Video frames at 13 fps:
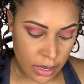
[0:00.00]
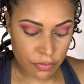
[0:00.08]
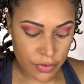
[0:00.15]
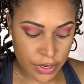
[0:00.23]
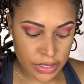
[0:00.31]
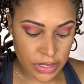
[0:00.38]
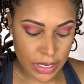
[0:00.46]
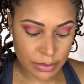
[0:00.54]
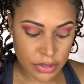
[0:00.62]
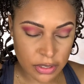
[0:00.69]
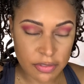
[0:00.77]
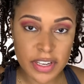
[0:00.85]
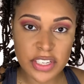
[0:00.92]
First
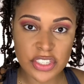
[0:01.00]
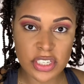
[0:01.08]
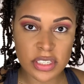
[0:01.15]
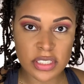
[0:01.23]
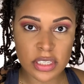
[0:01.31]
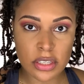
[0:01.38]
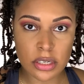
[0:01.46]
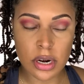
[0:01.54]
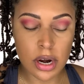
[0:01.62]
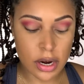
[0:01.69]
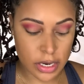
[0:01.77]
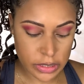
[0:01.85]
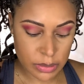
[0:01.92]
observation, it's a little
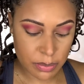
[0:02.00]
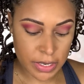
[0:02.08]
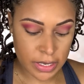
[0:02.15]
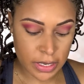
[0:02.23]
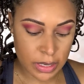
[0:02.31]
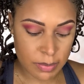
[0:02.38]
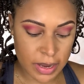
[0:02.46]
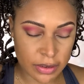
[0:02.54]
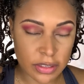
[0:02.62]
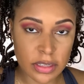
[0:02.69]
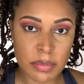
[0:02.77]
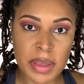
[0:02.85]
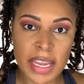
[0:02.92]
hard to pick up out
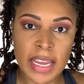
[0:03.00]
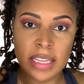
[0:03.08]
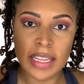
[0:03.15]
of the pan.